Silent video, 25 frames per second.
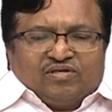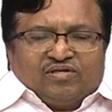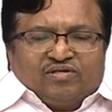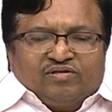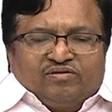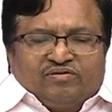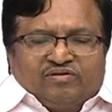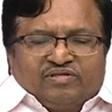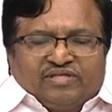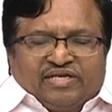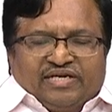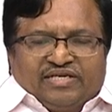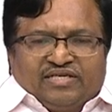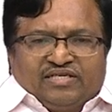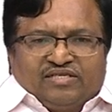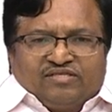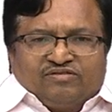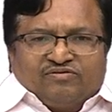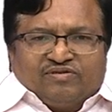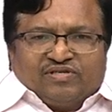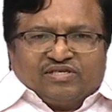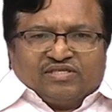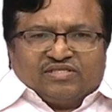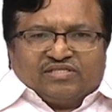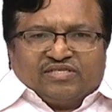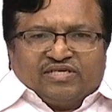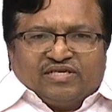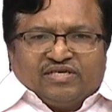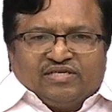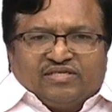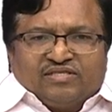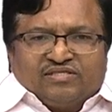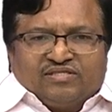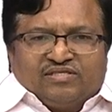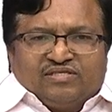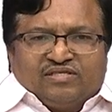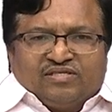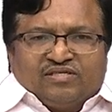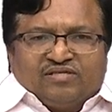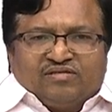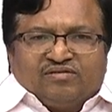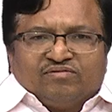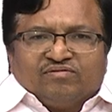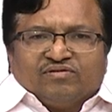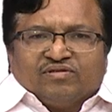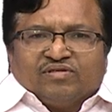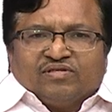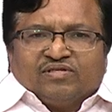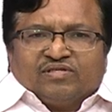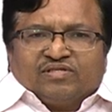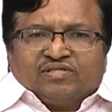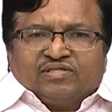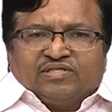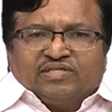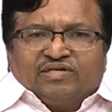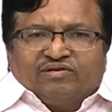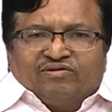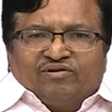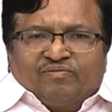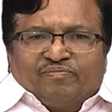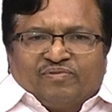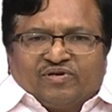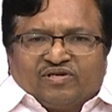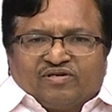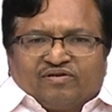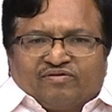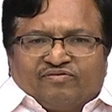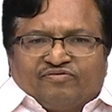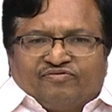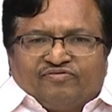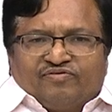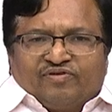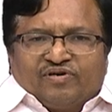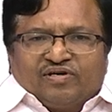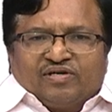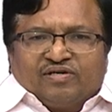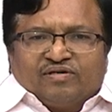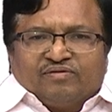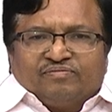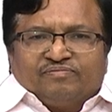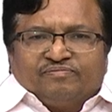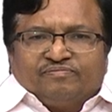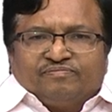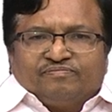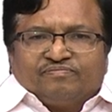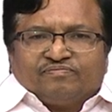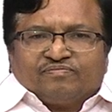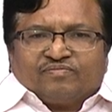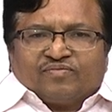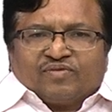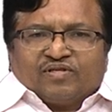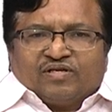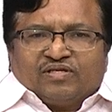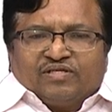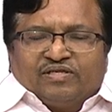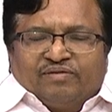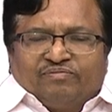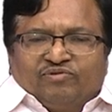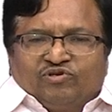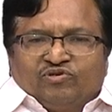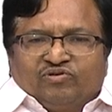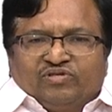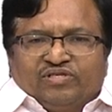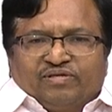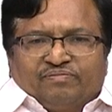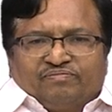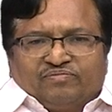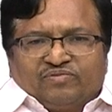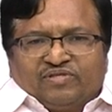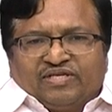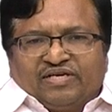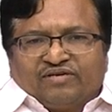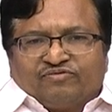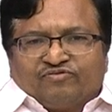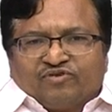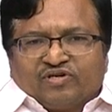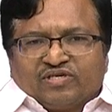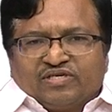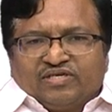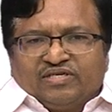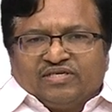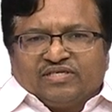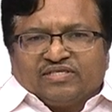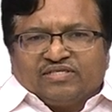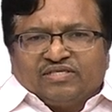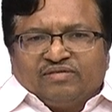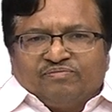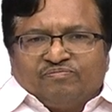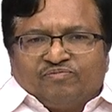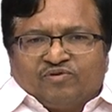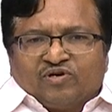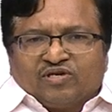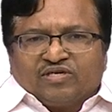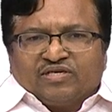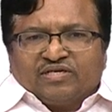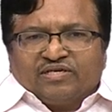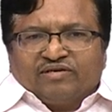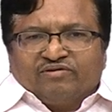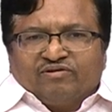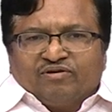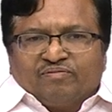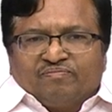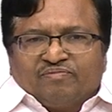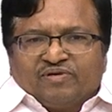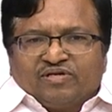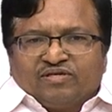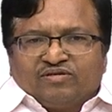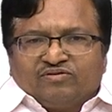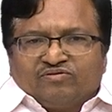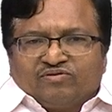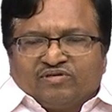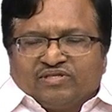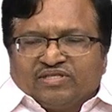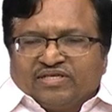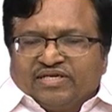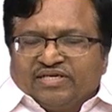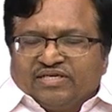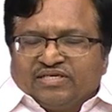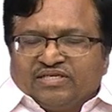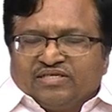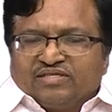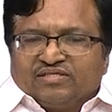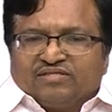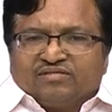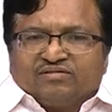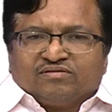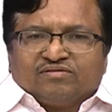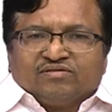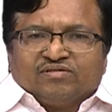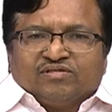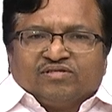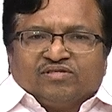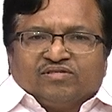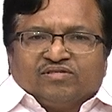During 90s we can say is the development of WDM. Networking is an important development during 90s,